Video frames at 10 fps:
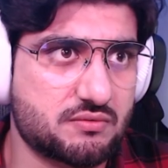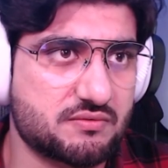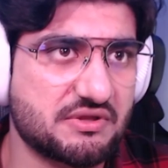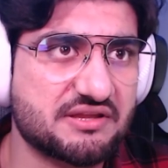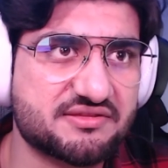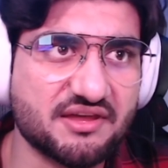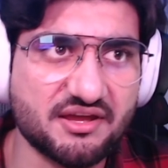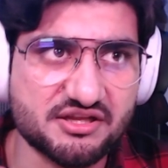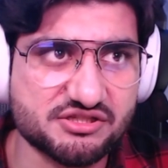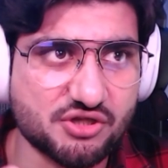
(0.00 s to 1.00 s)
That thing
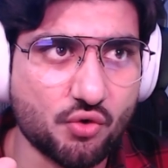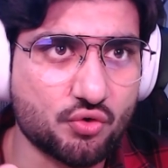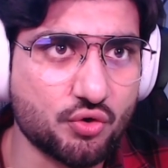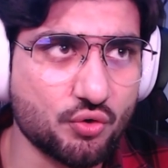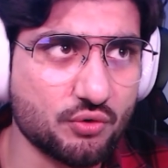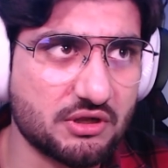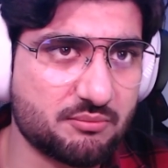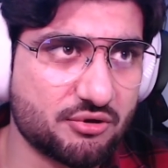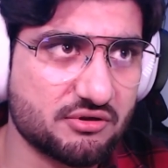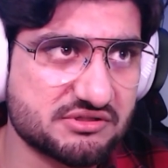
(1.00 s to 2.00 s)
is so cool, it pulls